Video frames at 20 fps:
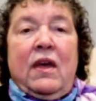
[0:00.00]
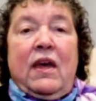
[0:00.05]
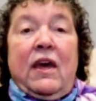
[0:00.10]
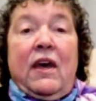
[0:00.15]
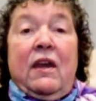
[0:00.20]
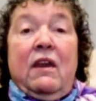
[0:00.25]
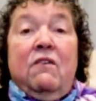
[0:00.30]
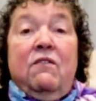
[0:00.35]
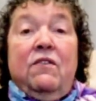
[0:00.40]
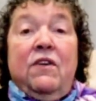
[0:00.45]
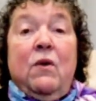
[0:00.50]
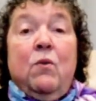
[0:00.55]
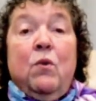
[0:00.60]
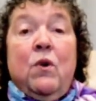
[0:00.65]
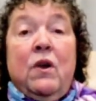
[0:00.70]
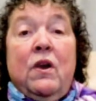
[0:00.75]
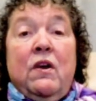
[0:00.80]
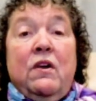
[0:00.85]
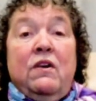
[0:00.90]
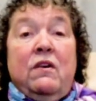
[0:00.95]
And if they
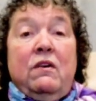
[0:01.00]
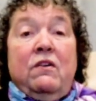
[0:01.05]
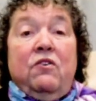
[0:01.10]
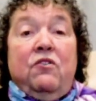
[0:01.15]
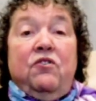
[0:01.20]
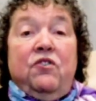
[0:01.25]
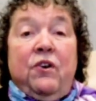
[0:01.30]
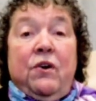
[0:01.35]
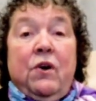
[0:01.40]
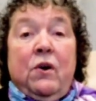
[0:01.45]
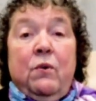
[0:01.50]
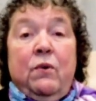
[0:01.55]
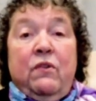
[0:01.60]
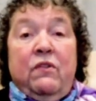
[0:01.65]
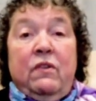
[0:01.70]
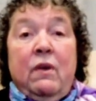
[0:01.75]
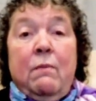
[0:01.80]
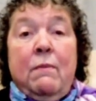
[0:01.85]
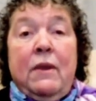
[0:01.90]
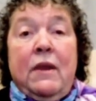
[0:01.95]
wanted to share it with
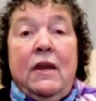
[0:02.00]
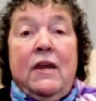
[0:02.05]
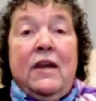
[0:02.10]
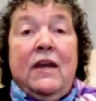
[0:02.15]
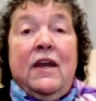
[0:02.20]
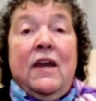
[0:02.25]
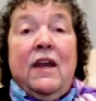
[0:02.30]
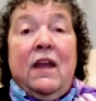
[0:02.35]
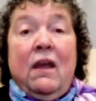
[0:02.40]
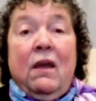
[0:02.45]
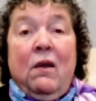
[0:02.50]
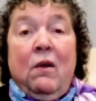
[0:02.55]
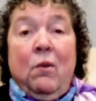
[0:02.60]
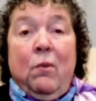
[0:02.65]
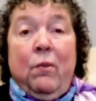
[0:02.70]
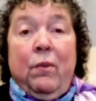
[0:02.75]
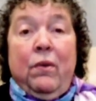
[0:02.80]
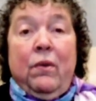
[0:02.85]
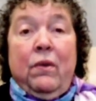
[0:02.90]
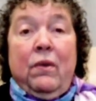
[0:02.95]
somebody to get
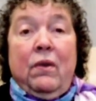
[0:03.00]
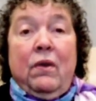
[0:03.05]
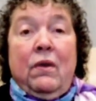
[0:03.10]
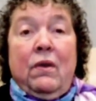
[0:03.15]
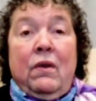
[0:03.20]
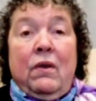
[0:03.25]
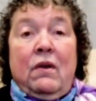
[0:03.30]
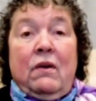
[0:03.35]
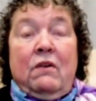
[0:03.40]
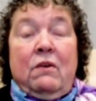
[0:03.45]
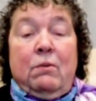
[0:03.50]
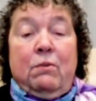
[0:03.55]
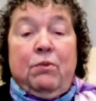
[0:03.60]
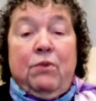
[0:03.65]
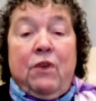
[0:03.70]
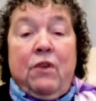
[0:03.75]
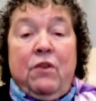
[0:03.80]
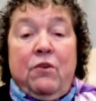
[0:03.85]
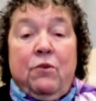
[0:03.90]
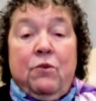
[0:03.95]
help, to
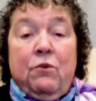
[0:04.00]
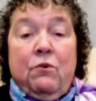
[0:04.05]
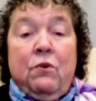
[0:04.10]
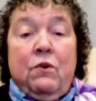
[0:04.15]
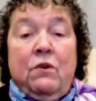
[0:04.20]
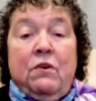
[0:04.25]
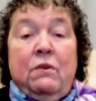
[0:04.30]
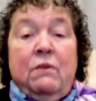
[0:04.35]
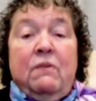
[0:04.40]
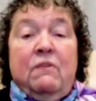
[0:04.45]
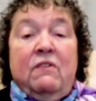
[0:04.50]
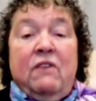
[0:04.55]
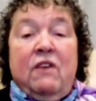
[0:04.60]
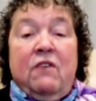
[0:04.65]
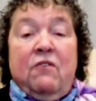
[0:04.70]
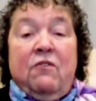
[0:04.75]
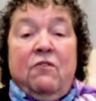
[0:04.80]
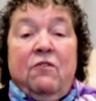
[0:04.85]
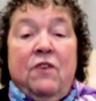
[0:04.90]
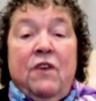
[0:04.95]
pray through it, to be set
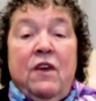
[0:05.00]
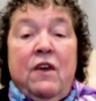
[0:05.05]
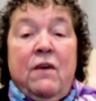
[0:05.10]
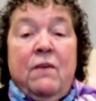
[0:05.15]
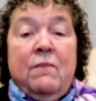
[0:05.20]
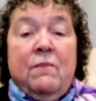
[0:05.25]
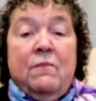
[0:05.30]
free,